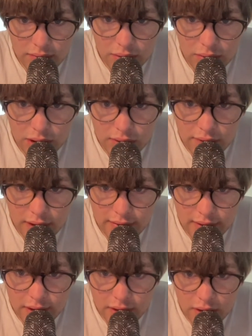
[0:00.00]
when we
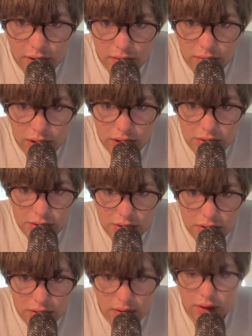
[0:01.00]
invested in our own
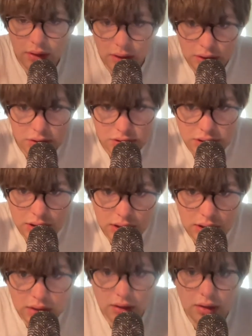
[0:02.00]
country. Just an
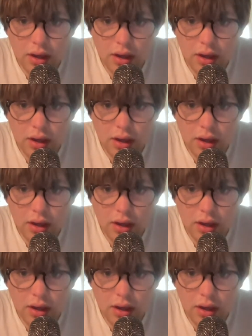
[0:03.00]
idea.